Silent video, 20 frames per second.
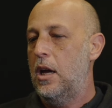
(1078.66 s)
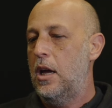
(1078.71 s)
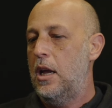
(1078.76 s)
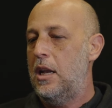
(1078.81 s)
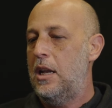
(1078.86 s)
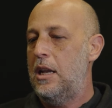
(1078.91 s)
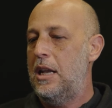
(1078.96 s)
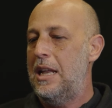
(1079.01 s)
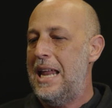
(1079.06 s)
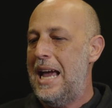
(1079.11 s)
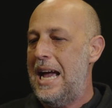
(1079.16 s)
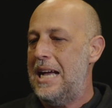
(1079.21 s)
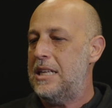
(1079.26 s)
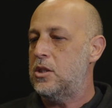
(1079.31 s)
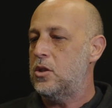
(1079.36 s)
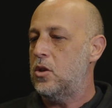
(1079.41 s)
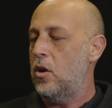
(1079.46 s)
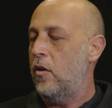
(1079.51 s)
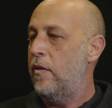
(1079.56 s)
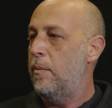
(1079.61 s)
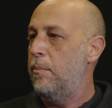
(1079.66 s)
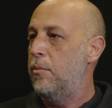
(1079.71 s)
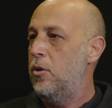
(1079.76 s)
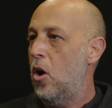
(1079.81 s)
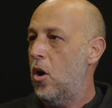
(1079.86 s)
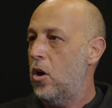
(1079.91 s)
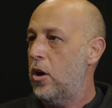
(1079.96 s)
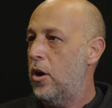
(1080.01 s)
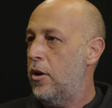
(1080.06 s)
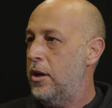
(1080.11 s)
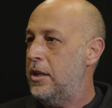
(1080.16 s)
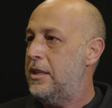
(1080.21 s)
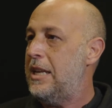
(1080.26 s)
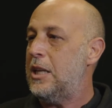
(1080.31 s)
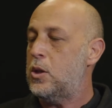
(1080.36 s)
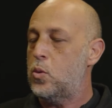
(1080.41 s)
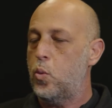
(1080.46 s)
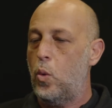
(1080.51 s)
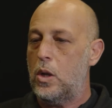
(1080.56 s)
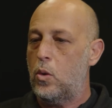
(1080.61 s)
less of a blocker. And
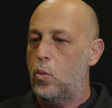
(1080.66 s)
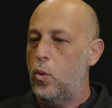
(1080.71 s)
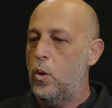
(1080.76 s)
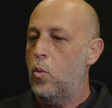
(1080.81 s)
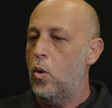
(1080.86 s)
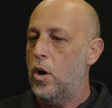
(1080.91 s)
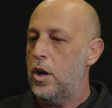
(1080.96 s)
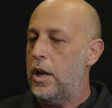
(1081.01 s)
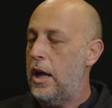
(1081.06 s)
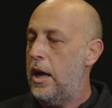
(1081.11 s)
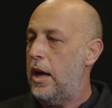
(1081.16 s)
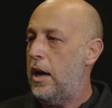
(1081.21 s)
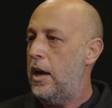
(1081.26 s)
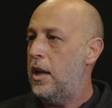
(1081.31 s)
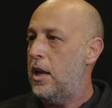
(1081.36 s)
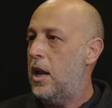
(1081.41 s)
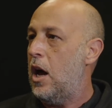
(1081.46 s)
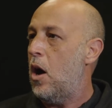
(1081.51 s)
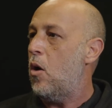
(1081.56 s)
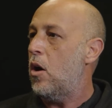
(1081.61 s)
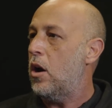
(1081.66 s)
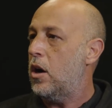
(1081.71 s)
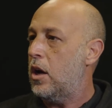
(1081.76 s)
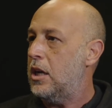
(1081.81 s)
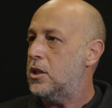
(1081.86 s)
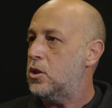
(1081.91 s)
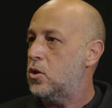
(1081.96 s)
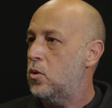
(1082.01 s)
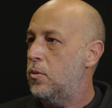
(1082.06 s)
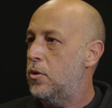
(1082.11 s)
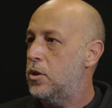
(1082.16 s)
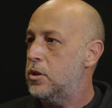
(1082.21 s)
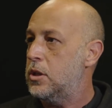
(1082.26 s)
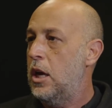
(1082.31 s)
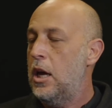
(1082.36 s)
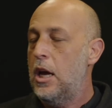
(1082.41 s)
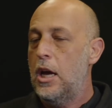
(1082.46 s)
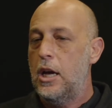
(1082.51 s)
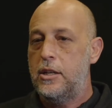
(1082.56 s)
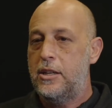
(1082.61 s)
that's what we want to allow our customers.
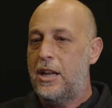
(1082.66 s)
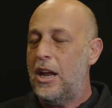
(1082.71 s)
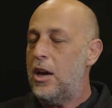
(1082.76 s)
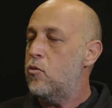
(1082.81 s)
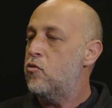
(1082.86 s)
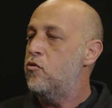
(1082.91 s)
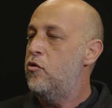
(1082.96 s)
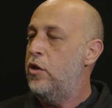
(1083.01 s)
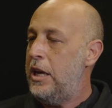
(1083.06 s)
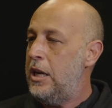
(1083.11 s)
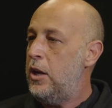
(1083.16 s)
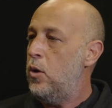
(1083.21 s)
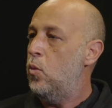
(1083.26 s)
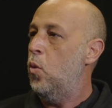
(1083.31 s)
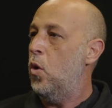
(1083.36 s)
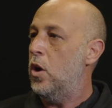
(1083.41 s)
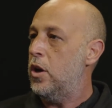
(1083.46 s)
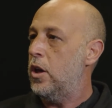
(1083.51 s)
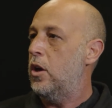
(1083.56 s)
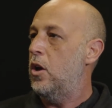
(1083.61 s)
They really want to